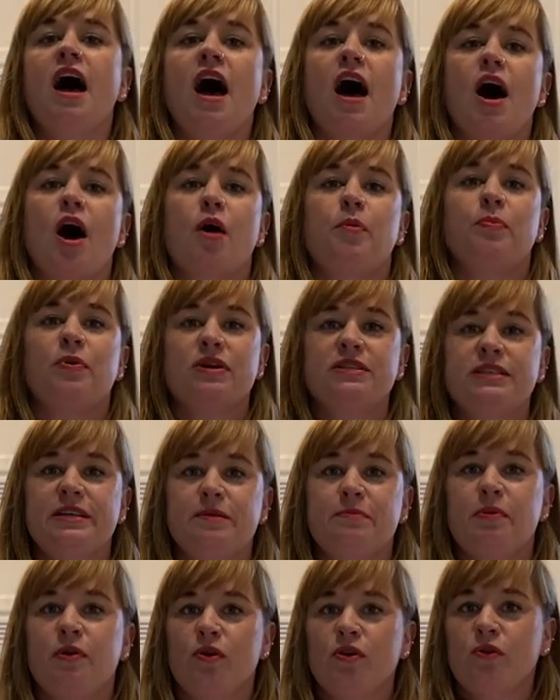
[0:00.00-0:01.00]
Uh,
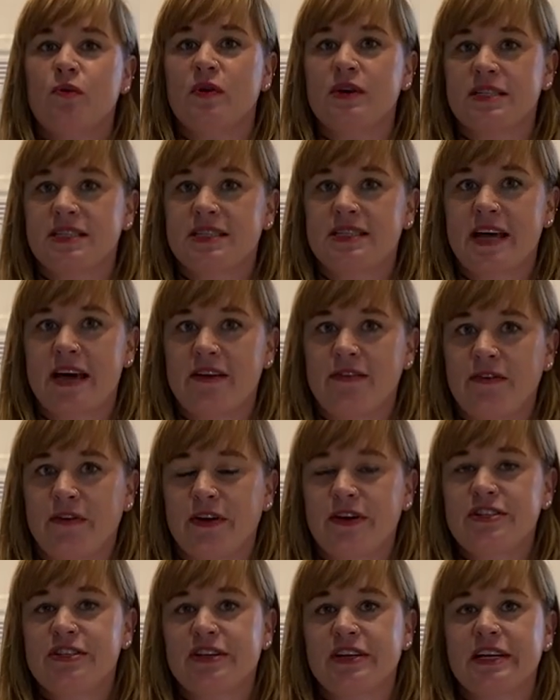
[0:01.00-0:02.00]
President Polk once said of
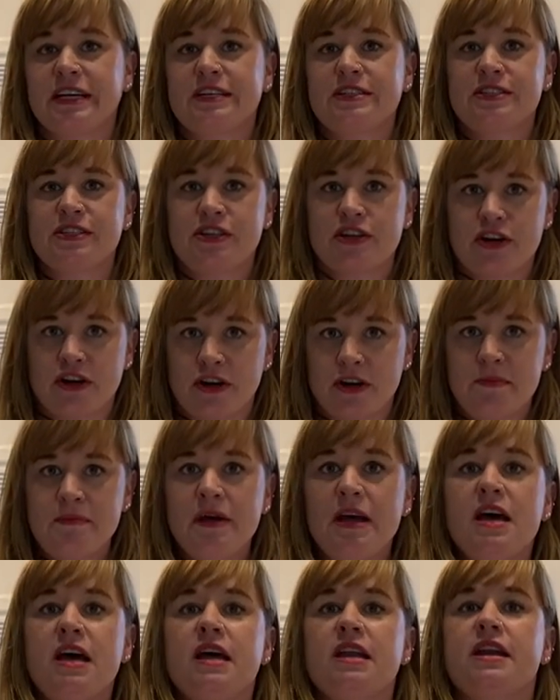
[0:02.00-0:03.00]
her during his
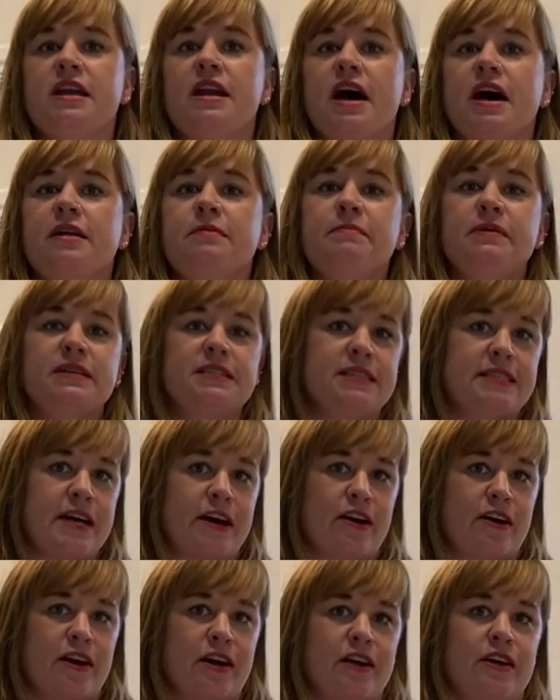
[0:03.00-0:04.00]
term, none but
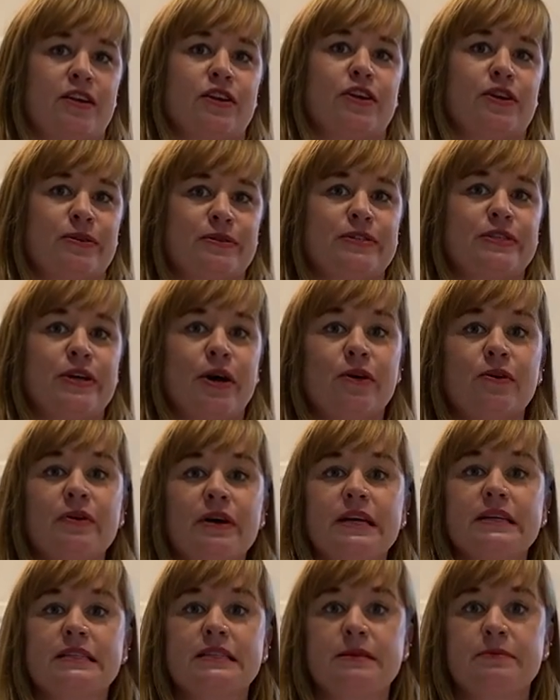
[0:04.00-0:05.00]
Sarah knew so
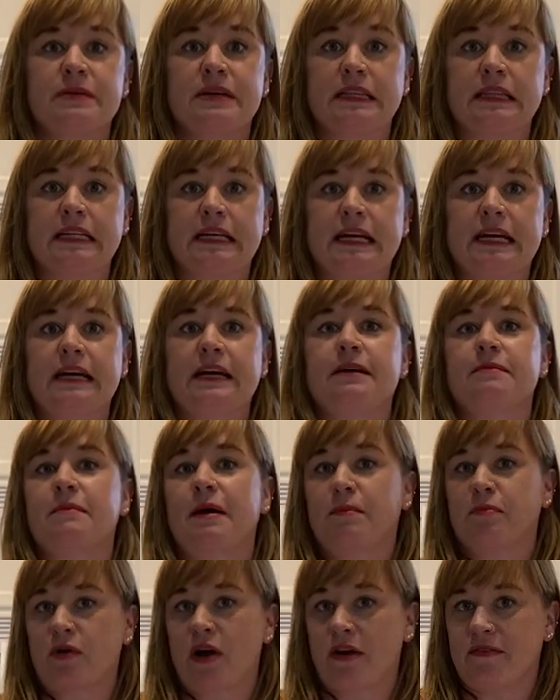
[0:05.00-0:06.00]
intimately
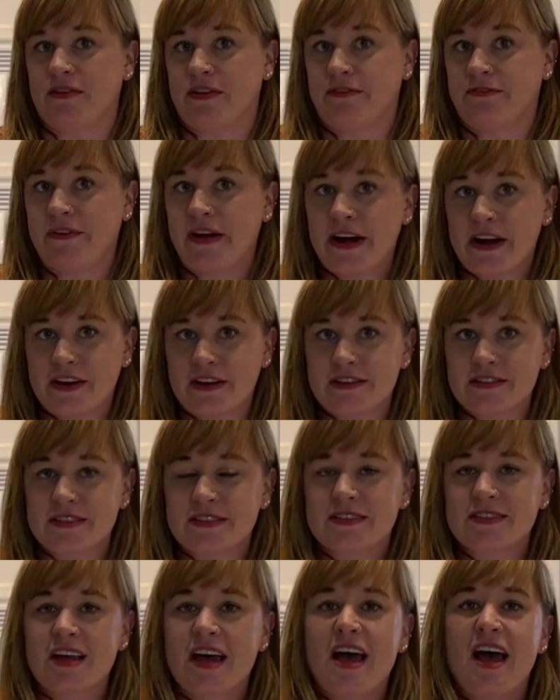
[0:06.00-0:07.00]
my private
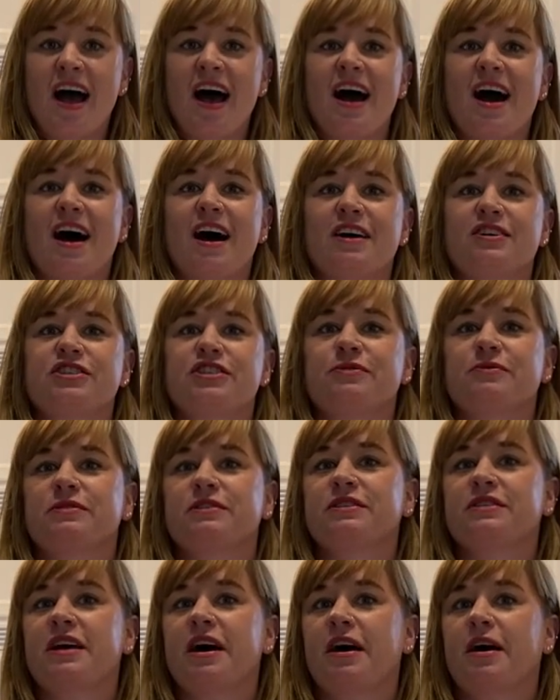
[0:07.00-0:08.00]
affairs. Uh, she
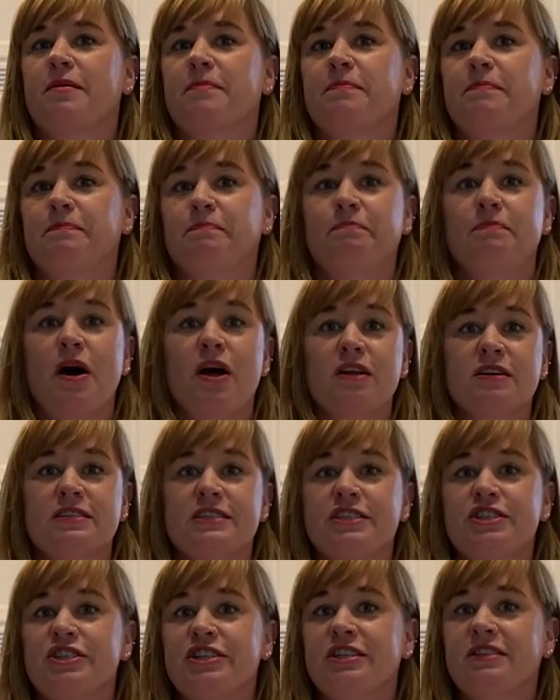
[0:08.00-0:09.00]
was a
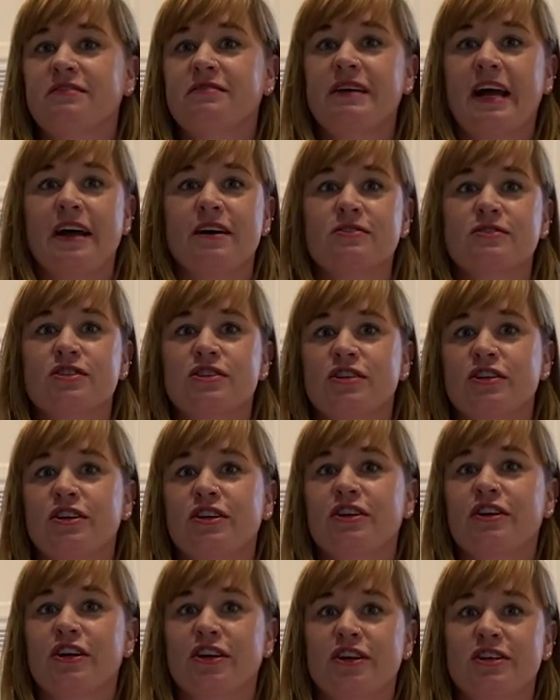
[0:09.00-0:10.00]
politician,
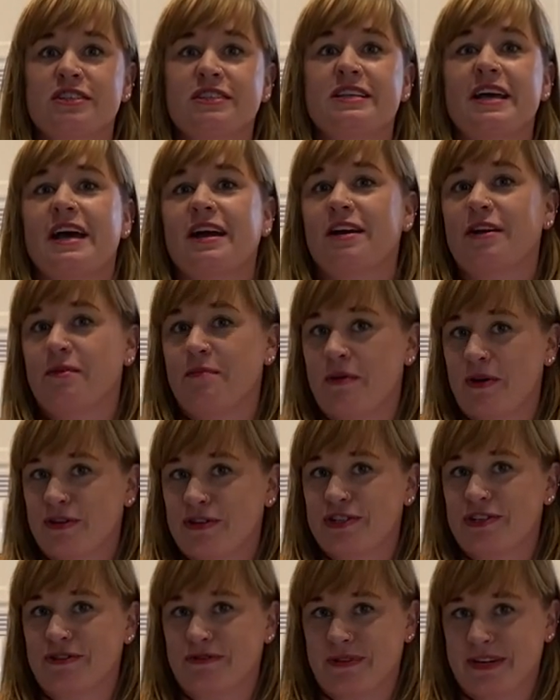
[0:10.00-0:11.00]
counselor, nurse, and an
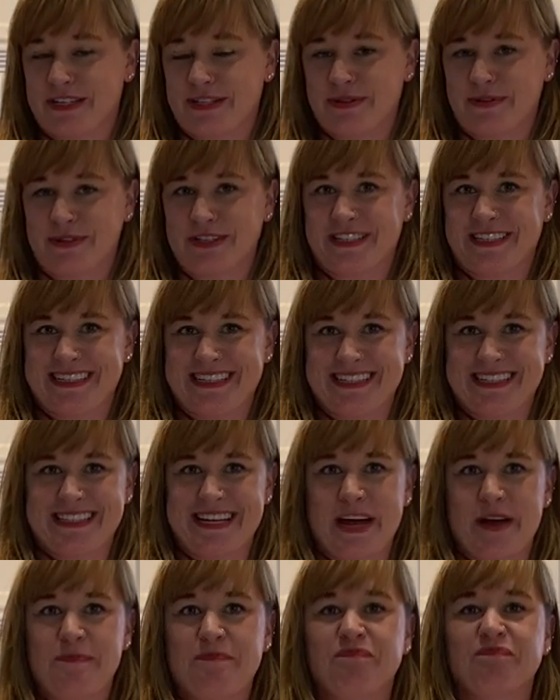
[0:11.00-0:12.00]
emotional resource, he
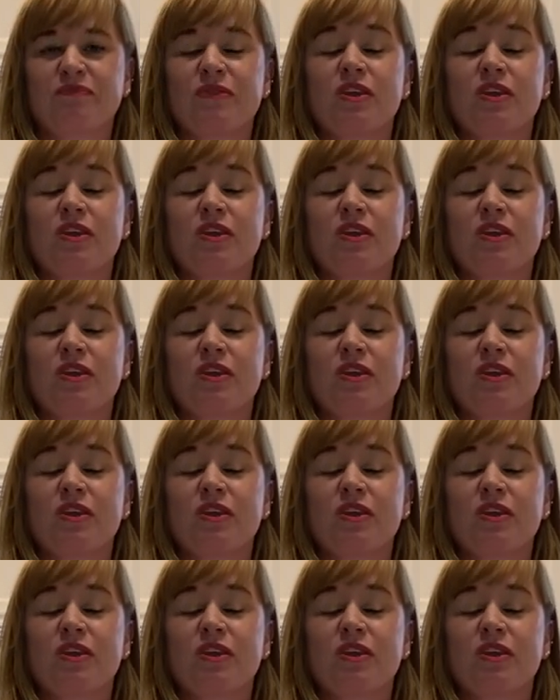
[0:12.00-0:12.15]
said.